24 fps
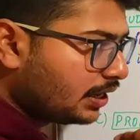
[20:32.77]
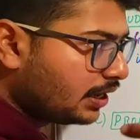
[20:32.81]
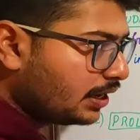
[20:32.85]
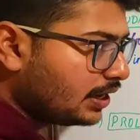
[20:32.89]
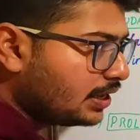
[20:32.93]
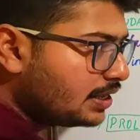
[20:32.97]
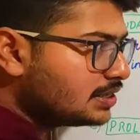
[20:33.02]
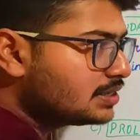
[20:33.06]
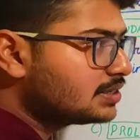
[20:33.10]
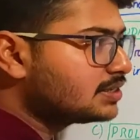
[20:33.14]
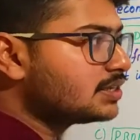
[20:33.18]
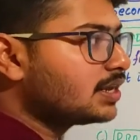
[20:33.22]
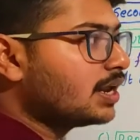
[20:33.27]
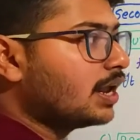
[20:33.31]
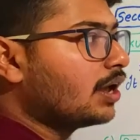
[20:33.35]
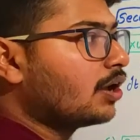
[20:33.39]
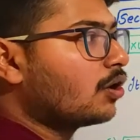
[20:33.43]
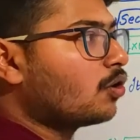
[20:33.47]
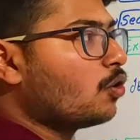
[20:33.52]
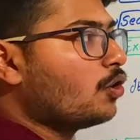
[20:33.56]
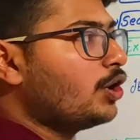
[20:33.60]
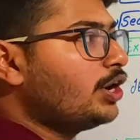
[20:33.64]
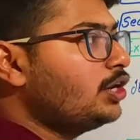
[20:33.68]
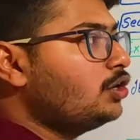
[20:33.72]
is
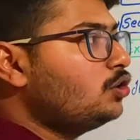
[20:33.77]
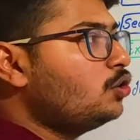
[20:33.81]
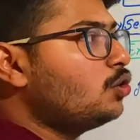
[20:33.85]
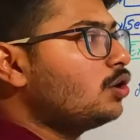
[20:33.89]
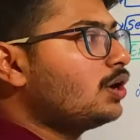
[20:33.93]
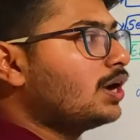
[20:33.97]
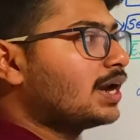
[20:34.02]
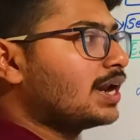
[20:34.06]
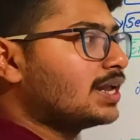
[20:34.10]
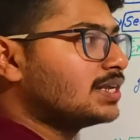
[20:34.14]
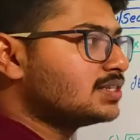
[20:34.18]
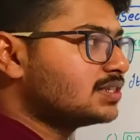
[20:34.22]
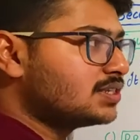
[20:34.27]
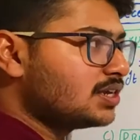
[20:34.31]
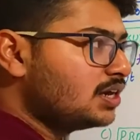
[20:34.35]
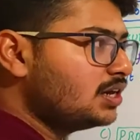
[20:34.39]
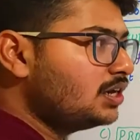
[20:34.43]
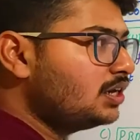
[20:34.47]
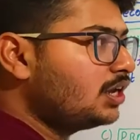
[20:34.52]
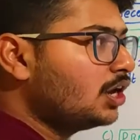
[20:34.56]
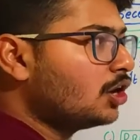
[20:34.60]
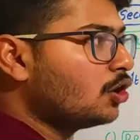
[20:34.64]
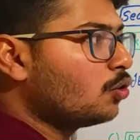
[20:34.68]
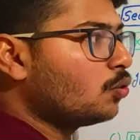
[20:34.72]
going to
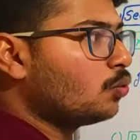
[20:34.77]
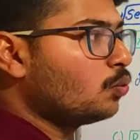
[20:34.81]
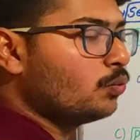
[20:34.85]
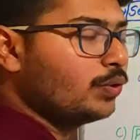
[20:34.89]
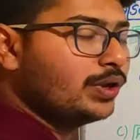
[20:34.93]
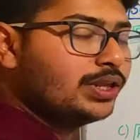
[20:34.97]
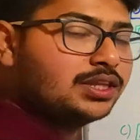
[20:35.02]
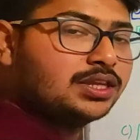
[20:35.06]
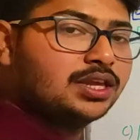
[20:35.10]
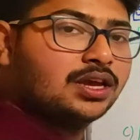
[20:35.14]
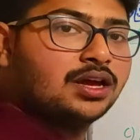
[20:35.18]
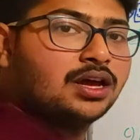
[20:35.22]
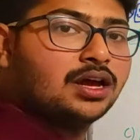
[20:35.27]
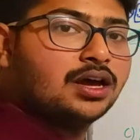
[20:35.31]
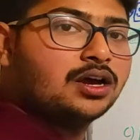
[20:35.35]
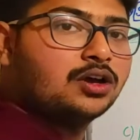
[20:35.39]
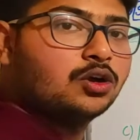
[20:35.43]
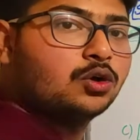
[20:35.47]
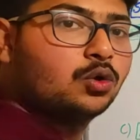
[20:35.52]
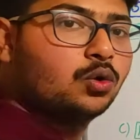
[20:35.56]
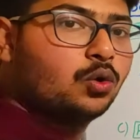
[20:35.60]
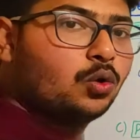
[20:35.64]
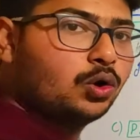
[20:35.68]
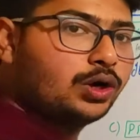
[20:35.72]
result with a
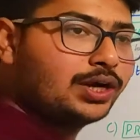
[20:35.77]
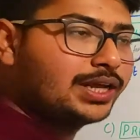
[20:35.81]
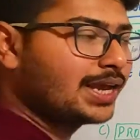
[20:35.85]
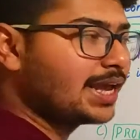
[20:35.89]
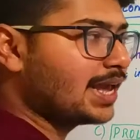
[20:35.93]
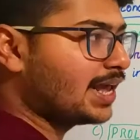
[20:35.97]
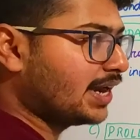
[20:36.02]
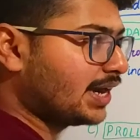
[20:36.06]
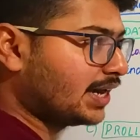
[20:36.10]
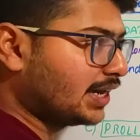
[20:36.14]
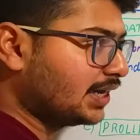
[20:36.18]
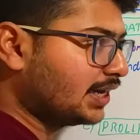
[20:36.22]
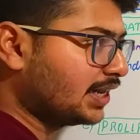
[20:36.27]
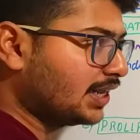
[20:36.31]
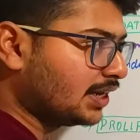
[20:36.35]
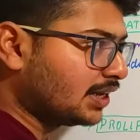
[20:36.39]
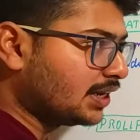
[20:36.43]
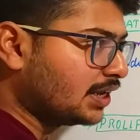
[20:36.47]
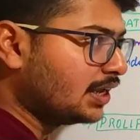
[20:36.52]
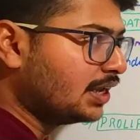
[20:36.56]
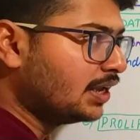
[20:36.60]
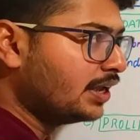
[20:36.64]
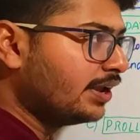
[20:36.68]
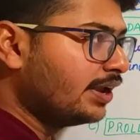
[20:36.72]
good
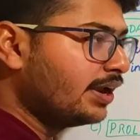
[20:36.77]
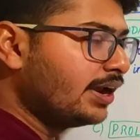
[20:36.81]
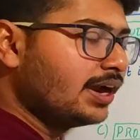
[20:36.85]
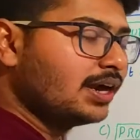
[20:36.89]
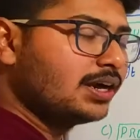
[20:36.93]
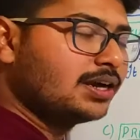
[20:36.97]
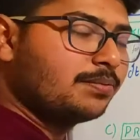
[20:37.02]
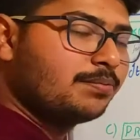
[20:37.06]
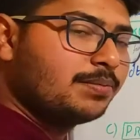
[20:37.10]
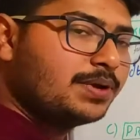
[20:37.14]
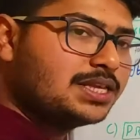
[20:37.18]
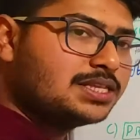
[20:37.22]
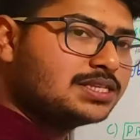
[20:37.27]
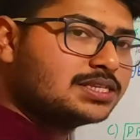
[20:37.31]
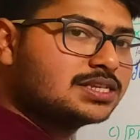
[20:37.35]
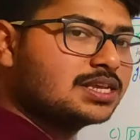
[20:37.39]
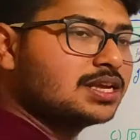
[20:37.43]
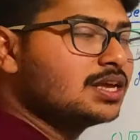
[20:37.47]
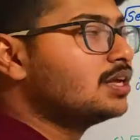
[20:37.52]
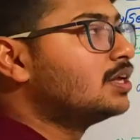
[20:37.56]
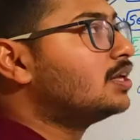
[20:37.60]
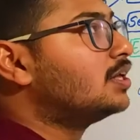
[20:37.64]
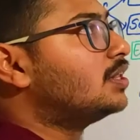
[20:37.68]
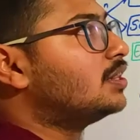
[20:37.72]
character. It
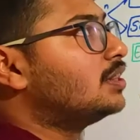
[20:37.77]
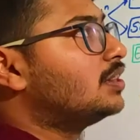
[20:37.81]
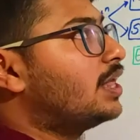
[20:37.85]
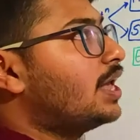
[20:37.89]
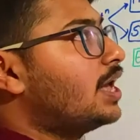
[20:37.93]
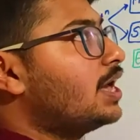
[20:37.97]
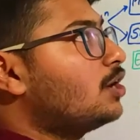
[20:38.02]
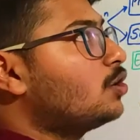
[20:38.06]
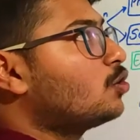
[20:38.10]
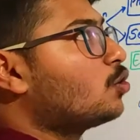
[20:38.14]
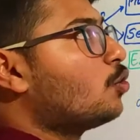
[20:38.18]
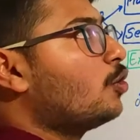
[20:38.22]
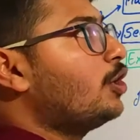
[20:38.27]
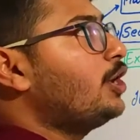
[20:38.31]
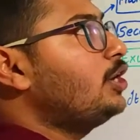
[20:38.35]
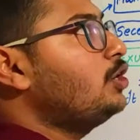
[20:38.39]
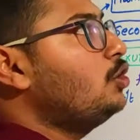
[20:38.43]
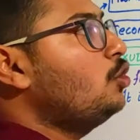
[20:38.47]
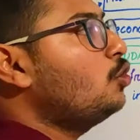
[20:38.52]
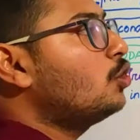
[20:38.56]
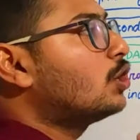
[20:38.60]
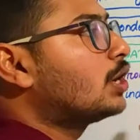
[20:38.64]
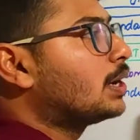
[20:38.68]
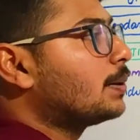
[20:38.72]
means they are
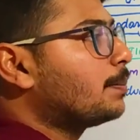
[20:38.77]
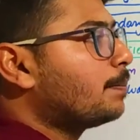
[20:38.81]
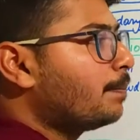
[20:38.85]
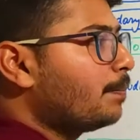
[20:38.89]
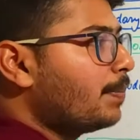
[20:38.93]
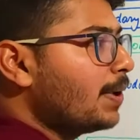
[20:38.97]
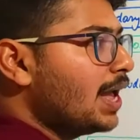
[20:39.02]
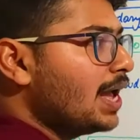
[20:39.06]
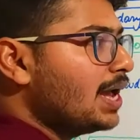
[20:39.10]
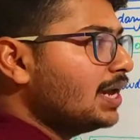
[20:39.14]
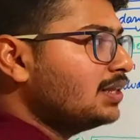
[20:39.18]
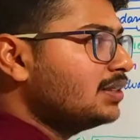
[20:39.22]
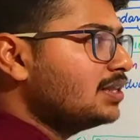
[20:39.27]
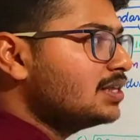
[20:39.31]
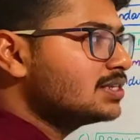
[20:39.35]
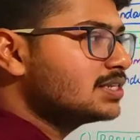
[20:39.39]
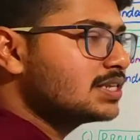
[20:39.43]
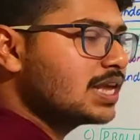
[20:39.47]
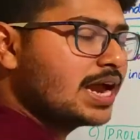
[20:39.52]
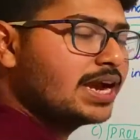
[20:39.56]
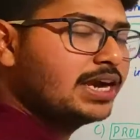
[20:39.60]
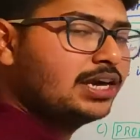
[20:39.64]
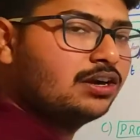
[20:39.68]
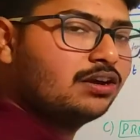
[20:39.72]
going to repair the
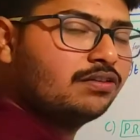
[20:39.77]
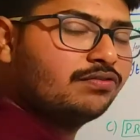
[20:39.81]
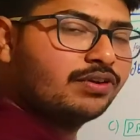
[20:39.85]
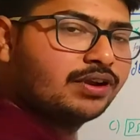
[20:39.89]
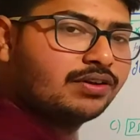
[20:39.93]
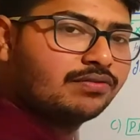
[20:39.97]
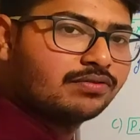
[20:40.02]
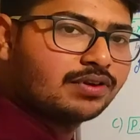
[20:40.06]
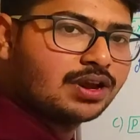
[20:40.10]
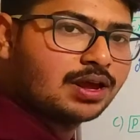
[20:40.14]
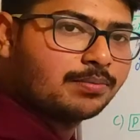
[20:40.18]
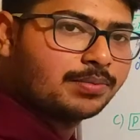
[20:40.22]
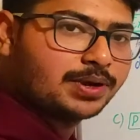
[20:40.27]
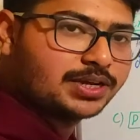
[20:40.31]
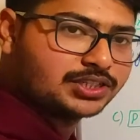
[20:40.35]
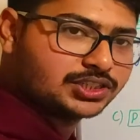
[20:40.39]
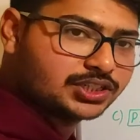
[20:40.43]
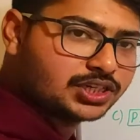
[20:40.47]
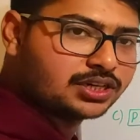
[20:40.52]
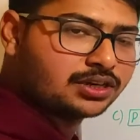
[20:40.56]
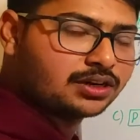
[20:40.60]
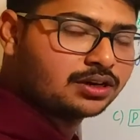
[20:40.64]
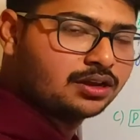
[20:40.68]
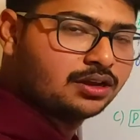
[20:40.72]
site of
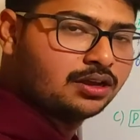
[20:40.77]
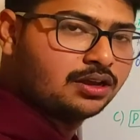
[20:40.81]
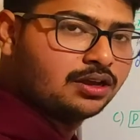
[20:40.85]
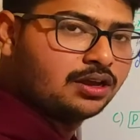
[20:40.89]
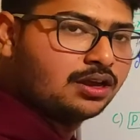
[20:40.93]
inflammation.